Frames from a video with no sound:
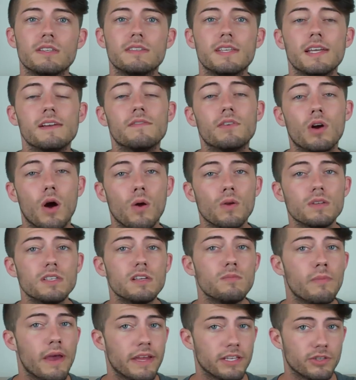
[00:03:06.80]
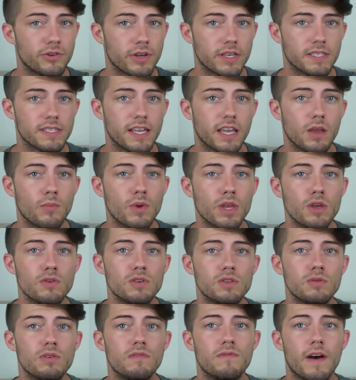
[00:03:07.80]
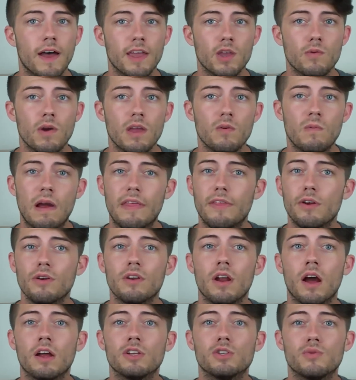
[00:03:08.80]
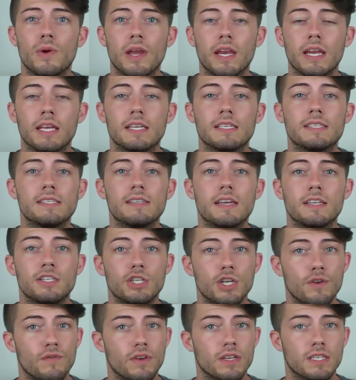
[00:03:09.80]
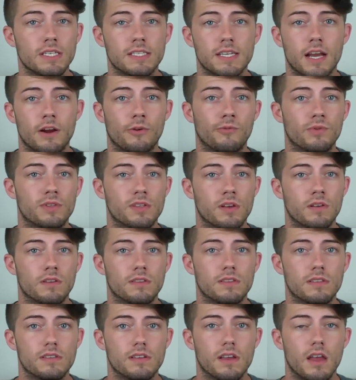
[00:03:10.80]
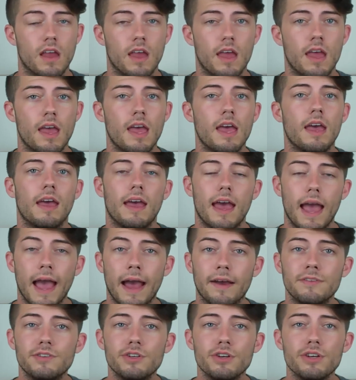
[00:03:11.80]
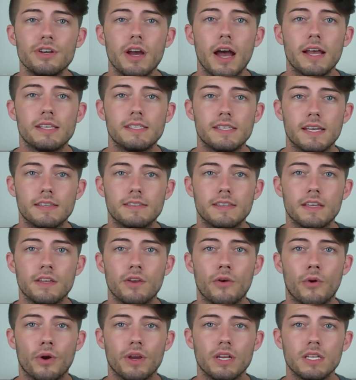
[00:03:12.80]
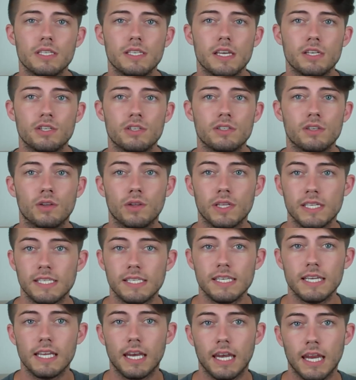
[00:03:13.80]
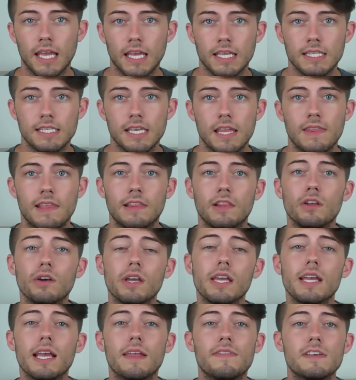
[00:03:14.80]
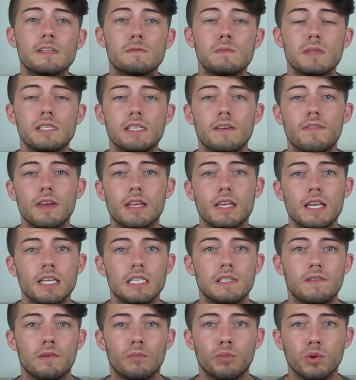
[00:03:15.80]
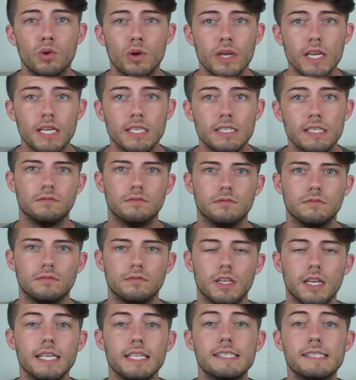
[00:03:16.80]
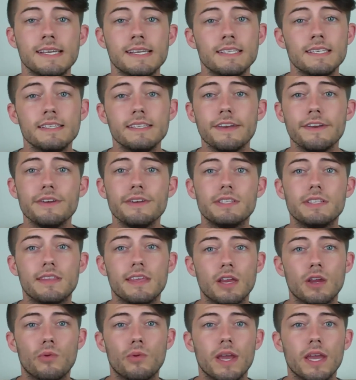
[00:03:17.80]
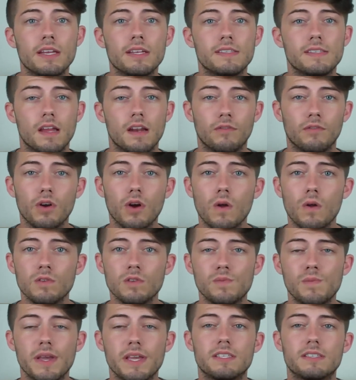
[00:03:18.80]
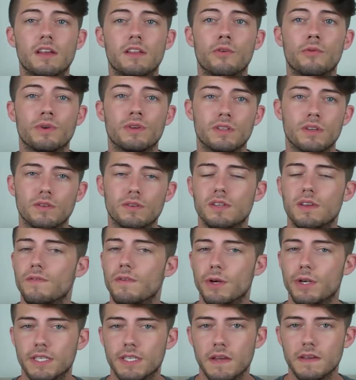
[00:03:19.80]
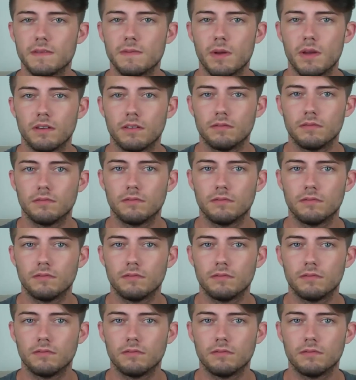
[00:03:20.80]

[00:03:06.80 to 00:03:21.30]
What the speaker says: a set of goals and metrics that can be used to evaluate whether or not training is achieving desired results. After you're assessing your organization's holistic needs and then looking at the specific needs of employees, it's necessary to then create a set of goals based on the results of your assessment.